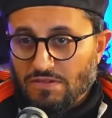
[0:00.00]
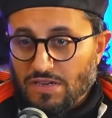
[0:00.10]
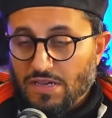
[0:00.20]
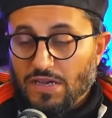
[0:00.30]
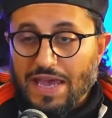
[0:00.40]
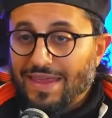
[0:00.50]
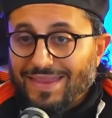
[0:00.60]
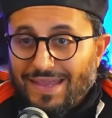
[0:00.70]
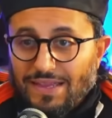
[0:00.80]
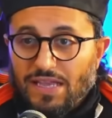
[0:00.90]
uh,
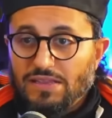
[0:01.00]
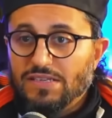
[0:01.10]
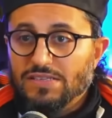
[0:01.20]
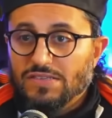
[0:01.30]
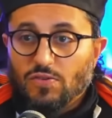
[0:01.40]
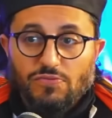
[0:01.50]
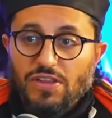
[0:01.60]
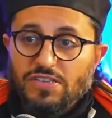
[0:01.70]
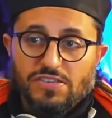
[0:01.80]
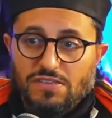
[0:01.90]
ethnically at least, or
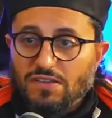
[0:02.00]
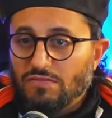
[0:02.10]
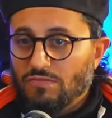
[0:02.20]
religiously,